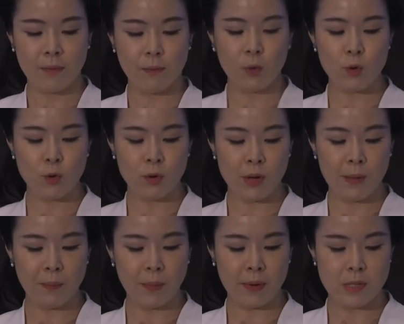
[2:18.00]
For your
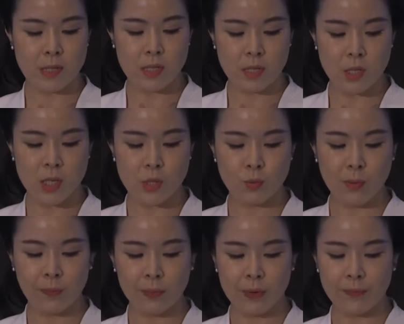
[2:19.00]
reference,
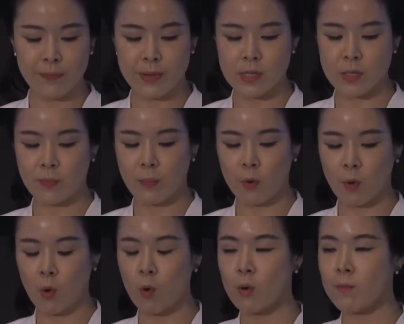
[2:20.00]
GS1 prefix for
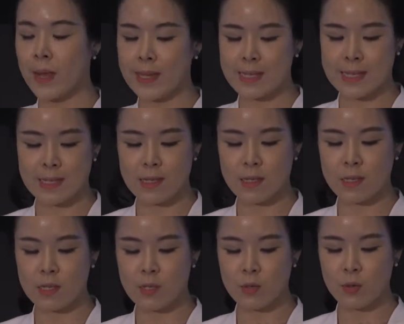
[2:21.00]
all medicines
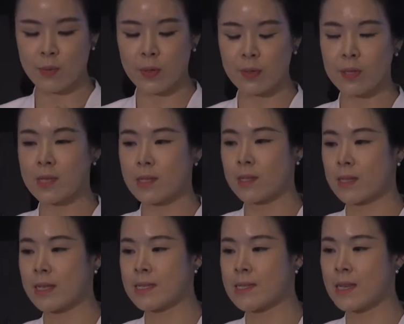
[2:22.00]
distributed
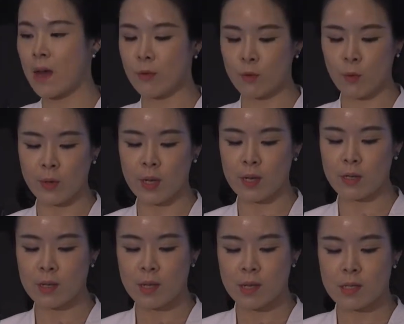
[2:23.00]
in South
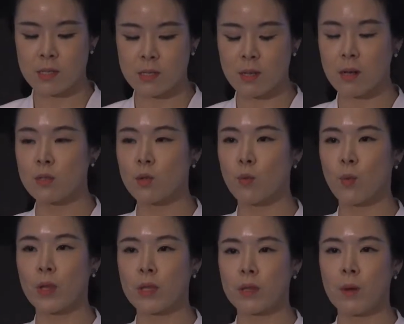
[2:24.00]
Korea start
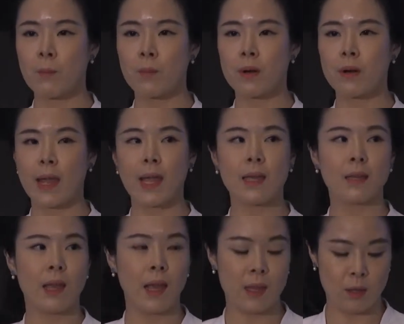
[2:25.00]
with number
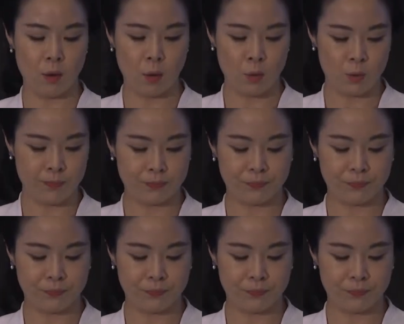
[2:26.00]
880.